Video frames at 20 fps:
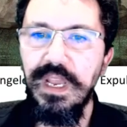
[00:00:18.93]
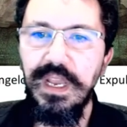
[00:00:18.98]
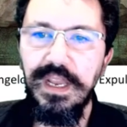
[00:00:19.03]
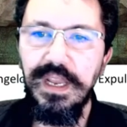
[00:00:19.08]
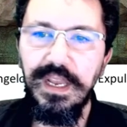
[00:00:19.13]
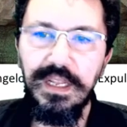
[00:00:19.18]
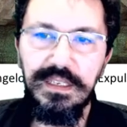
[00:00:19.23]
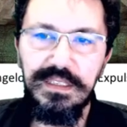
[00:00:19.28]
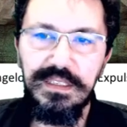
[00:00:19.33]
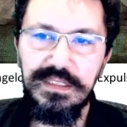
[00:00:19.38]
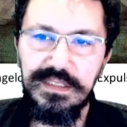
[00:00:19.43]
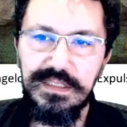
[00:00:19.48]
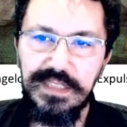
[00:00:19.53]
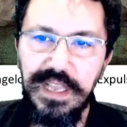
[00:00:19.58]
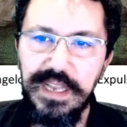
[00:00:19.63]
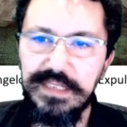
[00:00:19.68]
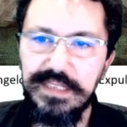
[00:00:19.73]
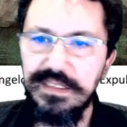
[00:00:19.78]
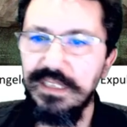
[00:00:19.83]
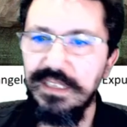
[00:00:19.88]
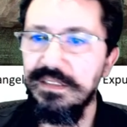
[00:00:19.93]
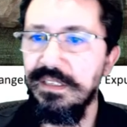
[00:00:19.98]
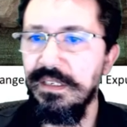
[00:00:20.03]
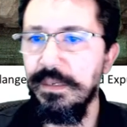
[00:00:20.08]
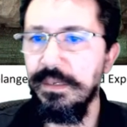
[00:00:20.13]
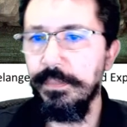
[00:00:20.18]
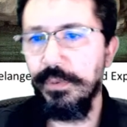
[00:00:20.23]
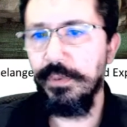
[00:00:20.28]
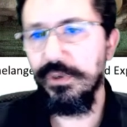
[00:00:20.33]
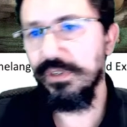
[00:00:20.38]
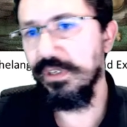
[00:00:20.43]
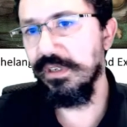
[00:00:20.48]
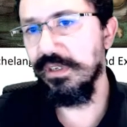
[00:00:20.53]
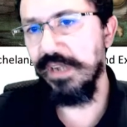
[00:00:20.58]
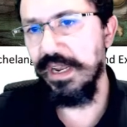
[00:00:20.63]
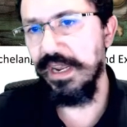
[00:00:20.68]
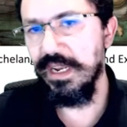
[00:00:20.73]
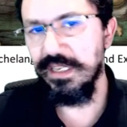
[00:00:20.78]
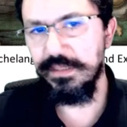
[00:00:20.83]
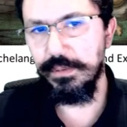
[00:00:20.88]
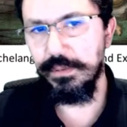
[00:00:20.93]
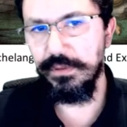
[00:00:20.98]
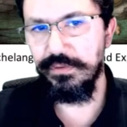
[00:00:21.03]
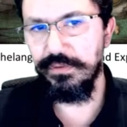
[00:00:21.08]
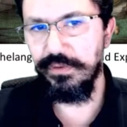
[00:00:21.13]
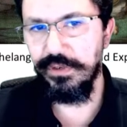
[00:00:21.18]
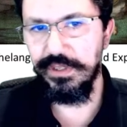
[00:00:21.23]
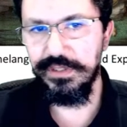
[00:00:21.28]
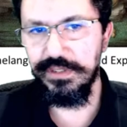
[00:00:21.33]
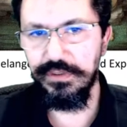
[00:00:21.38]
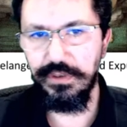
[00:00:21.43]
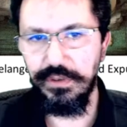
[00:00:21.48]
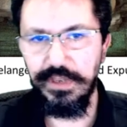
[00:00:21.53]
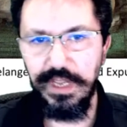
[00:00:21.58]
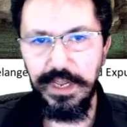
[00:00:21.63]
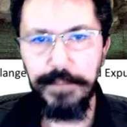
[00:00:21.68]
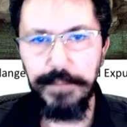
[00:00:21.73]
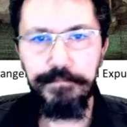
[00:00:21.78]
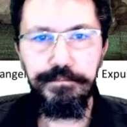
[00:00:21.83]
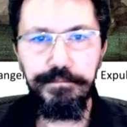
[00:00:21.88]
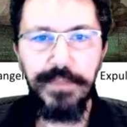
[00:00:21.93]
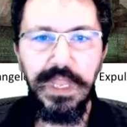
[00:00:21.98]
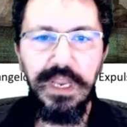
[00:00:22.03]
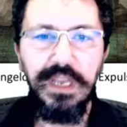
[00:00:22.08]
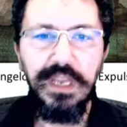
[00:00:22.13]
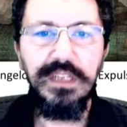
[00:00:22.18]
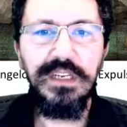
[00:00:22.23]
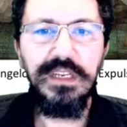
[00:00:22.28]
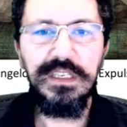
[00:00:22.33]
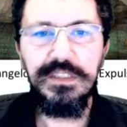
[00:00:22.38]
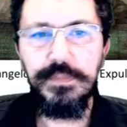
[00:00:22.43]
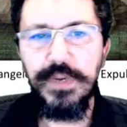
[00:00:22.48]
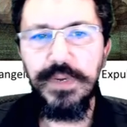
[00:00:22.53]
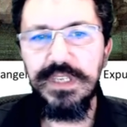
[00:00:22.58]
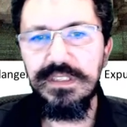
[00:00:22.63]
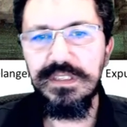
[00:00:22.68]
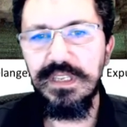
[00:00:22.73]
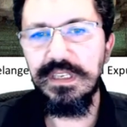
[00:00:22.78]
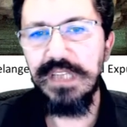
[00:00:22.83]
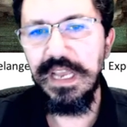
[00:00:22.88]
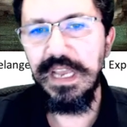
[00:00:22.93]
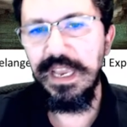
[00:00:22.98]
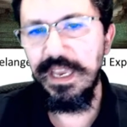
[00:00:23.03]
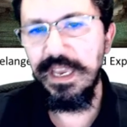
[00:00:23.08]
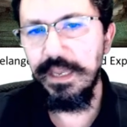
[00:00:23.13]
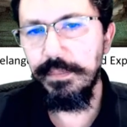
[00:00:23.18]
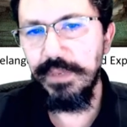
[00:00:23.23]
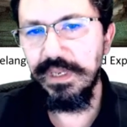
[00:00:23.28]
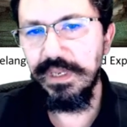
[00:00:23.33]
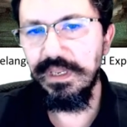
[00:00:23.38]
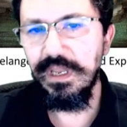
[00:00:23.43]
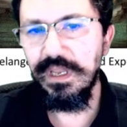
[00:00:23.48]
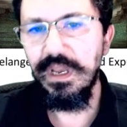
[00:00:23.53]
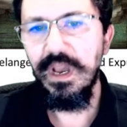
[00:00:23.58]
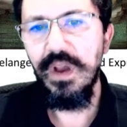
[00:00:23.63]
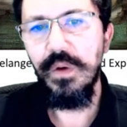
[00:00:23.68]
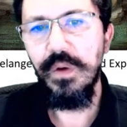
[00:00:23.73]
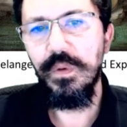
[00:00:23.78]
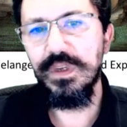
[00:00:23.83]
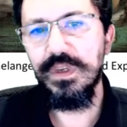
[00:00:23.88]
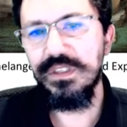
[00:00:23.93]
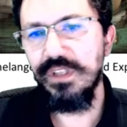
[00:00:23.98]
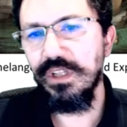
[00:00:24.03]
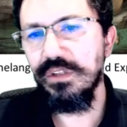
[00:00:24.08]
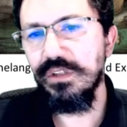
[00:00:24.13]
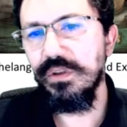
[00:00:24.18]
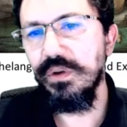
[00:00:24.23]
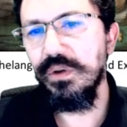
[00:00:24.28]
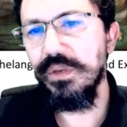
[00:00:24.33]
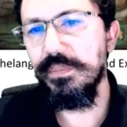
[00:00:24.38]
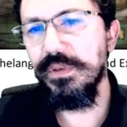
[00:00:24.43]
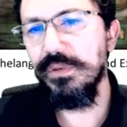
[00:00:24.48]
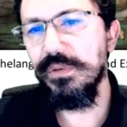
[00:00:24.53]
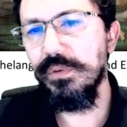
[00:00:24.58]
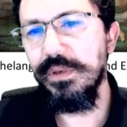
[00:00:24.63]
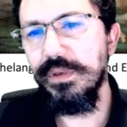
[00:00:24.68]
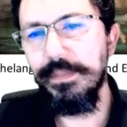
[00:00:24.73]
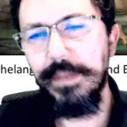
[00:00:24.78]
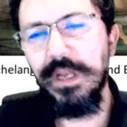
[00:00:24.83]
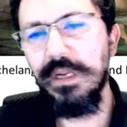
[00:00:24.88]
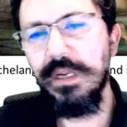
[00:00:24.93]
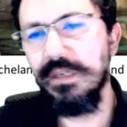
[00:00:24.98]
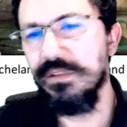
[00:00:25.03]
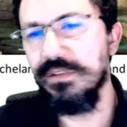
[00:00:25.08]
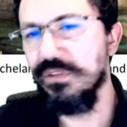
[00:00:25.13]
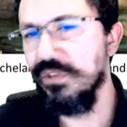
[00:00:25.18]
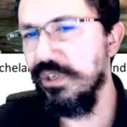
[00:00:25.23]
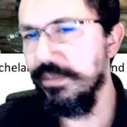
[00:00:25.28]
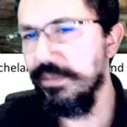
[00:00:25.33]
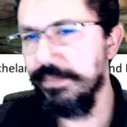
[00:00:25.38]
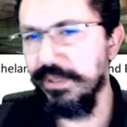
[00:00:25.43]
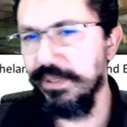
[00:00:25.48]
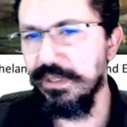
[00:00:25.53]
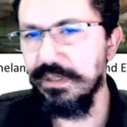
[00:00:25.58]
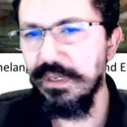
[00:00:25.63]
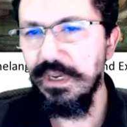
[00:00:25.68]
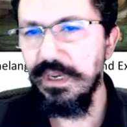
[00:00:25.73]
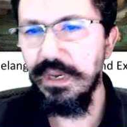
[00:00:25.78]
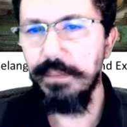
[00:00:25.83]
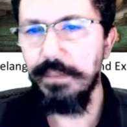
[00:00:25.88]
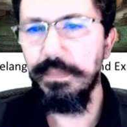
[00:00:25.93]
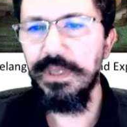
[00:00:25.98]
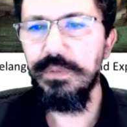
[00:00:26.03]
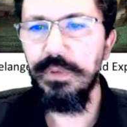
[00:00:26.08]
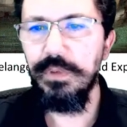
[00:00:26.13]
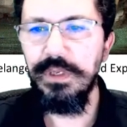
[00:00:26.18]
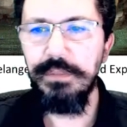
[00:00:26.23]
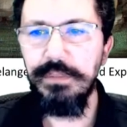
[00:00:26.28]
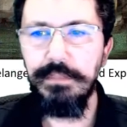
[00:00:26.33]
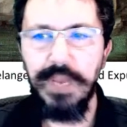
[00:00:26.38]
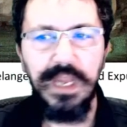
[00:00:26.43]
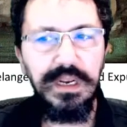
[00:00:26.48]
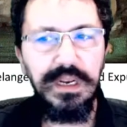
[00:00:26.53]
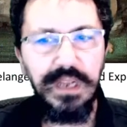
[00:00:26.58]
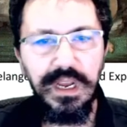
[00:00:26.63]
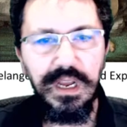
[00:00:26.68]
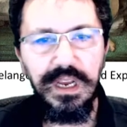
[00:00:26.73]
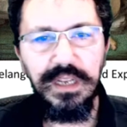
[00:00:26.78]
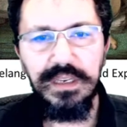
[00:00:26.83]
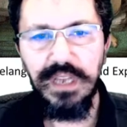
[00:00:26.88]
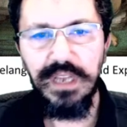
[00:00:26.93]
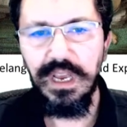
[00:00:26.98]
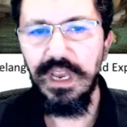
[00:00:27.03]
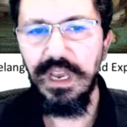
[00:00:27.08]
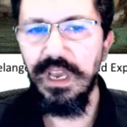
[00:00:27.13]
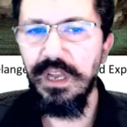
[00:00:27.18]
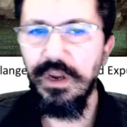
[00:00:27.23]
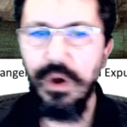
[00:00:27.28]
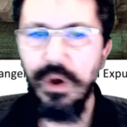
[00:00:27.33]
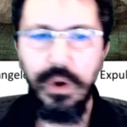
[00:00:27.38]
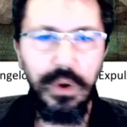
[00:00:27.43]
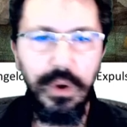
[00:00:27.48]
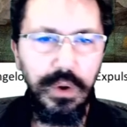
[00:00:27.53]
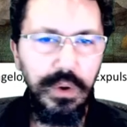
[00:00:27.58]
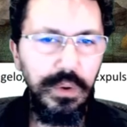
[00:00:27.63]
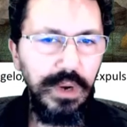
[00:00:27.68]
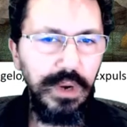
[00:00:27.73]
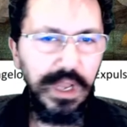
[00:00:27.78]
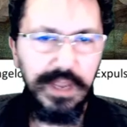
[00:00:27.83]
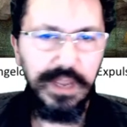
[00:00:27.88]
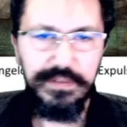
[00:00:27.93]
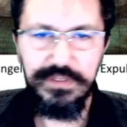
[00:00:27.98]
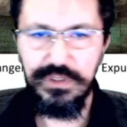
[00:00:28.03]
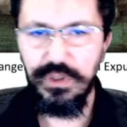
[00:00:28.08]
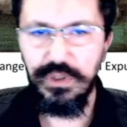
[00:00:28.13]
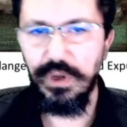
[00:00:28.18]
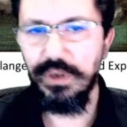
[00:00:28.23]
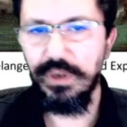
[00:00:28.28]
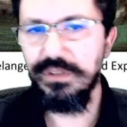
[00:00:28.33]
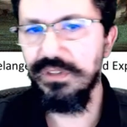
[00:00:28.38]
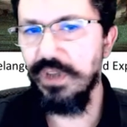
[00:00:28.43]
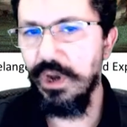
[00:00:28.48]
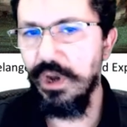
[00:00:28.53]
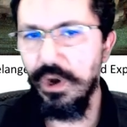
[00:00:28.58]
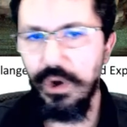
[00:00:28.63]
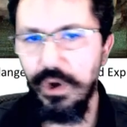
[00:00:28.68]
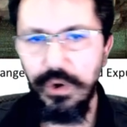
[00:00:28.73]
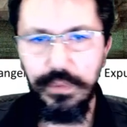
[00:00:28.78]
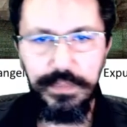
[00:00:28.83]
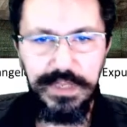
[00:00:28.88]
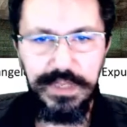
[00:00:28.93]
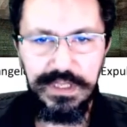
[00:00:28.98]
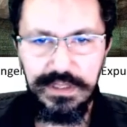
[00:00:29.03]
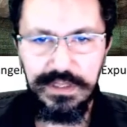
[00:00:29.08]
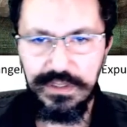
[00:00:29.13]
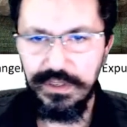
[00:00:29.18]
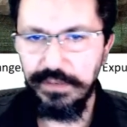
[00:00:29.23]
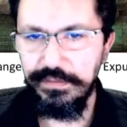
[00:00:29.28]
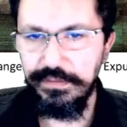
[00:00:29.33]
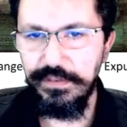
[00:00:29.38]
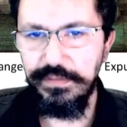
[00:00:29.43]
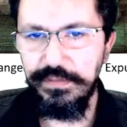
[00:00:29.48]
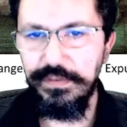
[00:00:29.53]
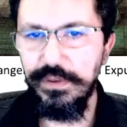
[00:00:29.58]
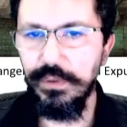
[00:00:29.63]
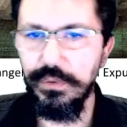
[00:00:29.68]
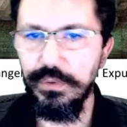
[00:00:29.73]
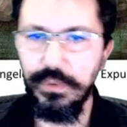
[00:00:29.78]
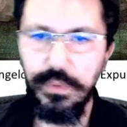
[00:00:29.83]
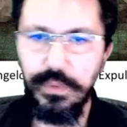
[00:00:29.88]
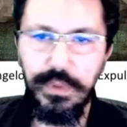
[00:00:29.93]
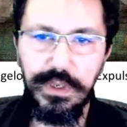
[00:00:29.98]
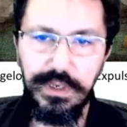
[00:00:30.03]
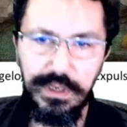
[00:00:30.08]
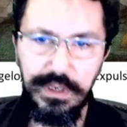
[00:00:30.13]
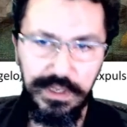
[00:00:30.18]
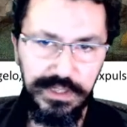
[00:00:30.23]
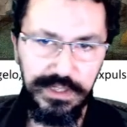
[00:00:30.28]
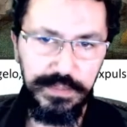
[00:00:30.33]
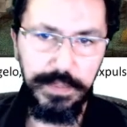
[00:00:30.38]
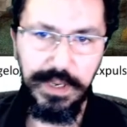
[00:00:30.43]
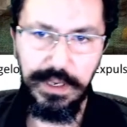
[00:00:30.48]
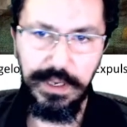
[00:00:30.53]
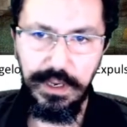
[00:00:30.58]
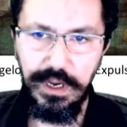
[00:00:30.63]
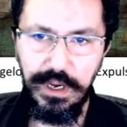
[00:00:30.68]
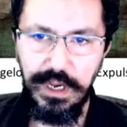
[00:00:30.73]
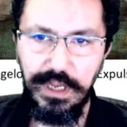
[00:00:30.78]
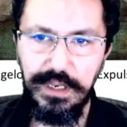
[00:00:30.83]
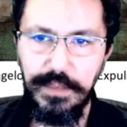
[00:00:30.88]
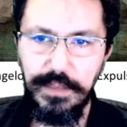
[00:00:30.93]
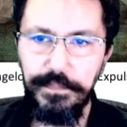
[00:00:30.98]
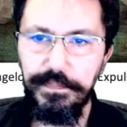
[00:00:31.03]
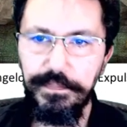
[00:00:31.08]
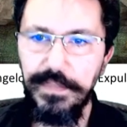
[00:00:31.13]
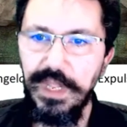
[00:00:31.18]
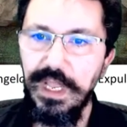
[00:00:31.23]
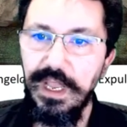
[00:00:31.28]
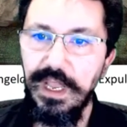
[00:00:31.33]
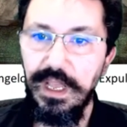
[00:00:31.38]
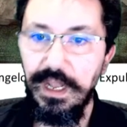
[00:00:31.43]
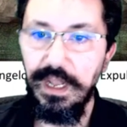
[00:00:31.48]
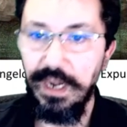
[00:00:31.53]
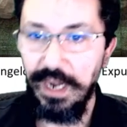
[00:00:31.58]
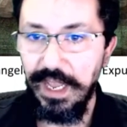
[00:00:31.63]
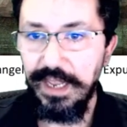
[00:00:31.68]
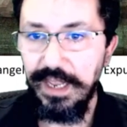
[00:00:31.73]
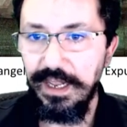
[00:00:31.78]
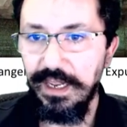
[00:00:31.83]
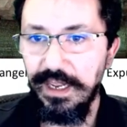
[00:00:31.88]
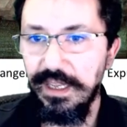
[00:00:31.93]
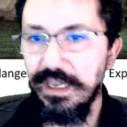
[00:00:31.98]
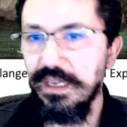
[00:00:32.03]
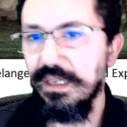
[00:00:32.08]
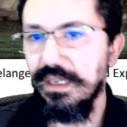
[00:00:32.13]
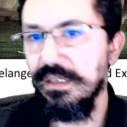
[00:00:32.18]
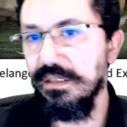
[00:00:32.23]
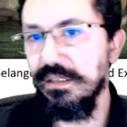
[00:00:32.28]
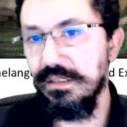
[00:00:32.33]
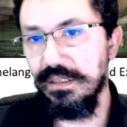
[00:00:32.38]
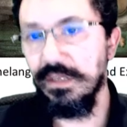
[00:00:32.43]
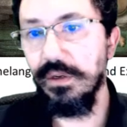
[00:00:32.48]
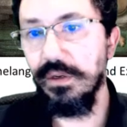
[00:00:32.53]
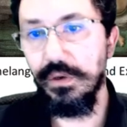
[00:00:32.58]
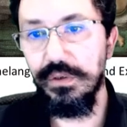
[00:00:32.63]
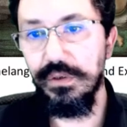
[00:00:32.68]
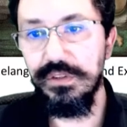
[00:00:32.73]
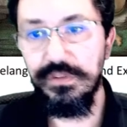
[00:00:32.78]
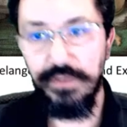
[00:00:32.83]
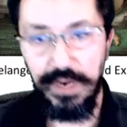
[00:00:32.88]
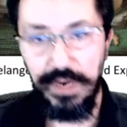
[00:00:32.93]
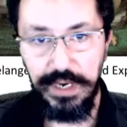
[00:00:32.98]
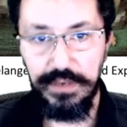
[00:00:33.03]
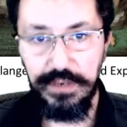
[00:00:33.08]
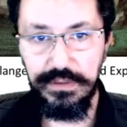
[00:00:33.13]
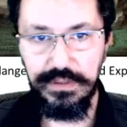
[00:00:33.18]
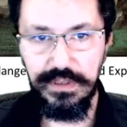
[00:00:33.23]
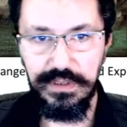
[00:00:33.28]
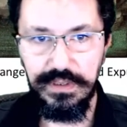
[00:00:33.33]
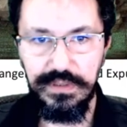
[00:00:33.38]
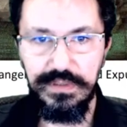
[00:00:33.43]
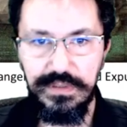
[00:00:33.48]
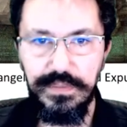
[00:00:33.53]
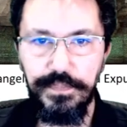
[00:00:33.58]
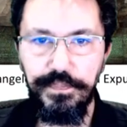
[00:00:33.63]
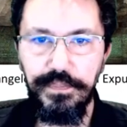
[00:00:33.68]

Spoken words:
And this text has an important aspect for us today. It expressed that enmity was not only between man and serpent, but between mankind and all livestock, all beasts of the field were cursed by God. And likely, this includes viruses.